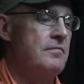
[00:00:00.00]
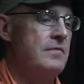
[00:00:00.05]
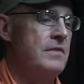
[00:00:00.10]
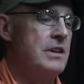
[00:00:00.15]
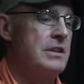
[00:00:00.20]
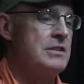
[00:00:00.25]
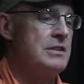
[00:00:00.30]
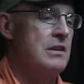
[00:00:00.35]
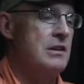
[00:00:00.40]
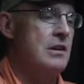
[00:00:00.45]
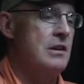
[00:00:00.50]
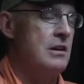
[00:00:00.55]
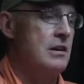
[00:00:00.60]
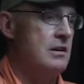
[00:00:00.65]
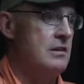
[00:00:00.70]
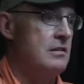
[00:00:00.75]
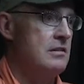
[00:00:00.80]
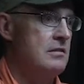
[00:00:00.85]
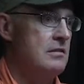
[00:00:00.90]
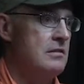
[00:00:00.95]
this
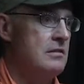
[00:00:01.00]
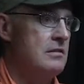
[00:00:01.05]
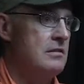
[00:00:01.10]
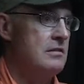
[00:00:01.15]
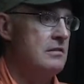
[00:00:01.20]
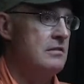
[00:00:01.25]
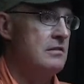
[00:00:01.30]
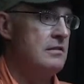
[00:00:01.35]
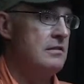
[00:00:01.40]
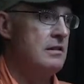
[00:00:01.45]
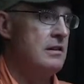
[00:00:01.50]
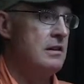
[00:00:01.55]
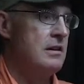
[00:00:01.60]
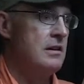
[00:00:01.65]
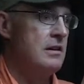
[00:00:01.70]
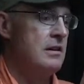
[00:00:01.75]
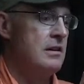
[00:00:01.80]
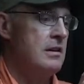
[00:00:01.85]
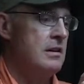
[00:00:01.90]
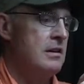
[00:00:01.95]
long,
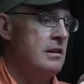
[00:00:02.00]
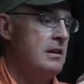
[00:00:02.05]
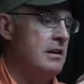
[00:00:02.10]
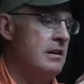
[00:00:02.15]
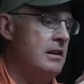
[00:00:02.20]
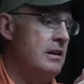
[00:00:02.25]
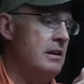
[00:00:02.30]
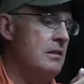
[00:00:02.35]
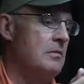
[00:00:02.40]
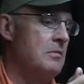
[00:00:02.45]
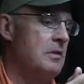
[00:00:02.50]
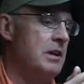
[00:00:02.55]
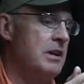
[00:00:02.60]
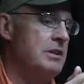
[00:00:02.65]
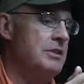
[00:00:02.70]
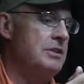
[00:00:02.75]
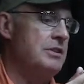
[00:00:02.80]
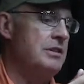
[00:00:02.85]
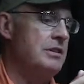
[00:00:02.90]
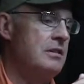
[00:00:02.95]
and it'll
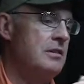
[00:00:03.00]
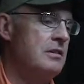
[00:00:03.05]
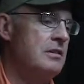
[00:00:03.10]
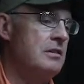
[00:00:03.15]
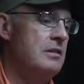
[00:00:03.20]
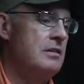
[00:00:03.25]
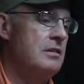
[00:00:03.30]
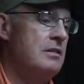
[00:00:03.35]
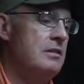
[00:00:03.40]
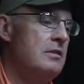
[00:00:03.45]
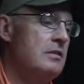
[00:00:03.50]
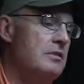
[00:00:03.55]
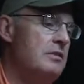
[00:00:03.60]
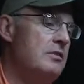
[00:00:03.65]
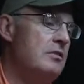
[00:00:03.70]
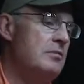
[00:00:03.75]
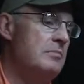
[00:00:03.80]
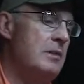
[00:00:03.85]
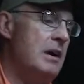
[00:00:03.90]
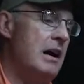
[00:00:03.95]
reach
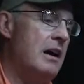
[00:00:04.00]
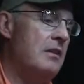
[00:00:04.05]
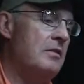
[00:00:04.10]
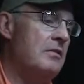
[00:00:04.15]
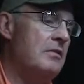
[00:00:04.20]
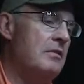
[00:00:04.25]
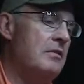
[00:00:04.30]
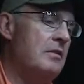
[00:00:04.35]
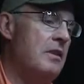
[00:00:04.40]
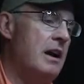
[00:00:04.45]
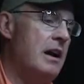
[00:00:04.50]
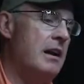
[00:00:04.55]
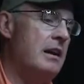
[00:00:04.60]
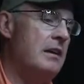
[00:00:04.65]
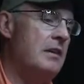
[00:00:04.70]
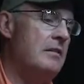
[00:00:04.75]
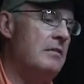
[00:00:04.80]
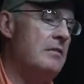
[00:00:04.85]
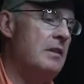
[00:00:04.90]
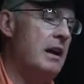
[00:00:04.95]
to about
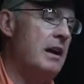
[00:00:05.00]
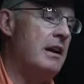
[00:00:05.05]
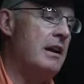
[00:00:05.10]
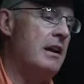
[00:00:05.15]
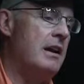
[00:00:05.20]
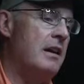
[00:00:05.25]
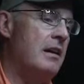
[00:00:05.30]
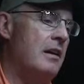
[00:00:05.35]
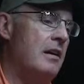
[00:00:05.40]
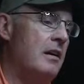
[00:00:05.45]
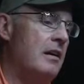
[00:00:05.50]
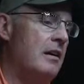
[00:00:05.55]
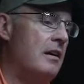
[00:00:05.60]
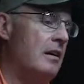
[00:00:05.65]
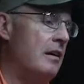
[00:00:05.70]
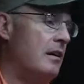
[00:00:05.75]
right here.